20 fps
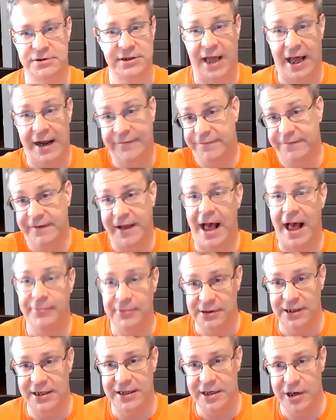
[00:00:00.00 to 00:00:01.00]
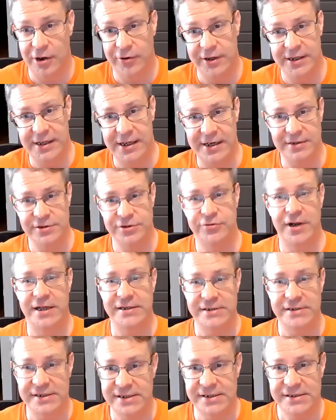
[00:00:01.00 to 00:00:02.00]
kind of commonly known in the industry
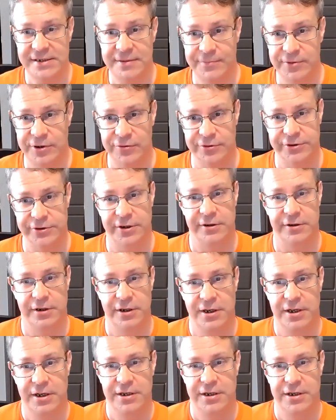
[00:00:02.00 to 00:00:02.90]
as a system user.